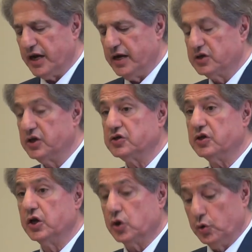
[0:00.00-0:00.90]
challenges
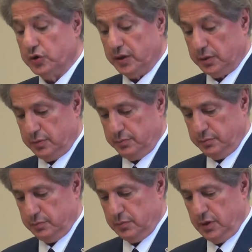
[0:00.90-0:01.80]
including
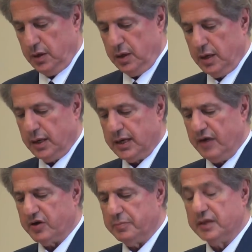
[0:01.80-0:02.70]

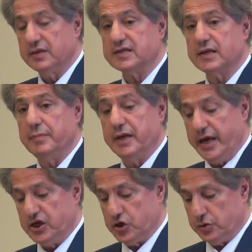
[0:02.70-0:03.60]
government
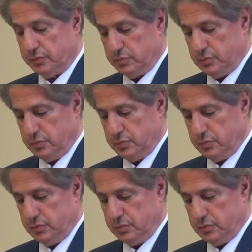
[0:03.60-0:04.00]
discrimination,